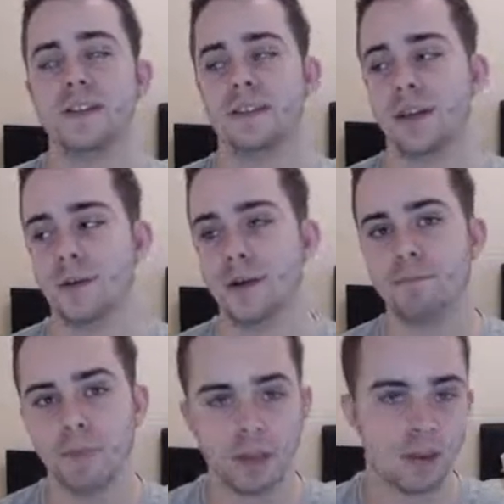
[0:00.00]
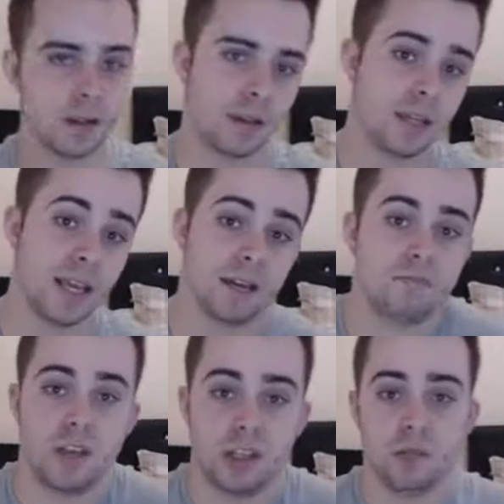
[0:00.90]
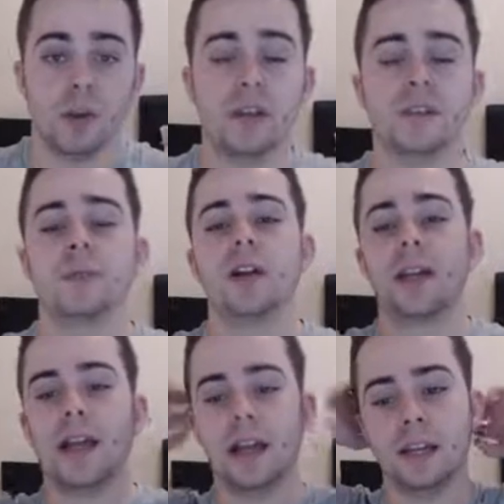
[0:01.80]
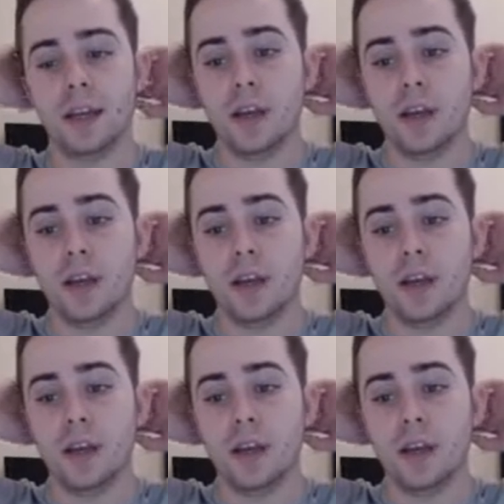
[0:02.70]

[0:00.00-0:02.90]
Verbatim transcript: so um, yeah, might as well use it while I can.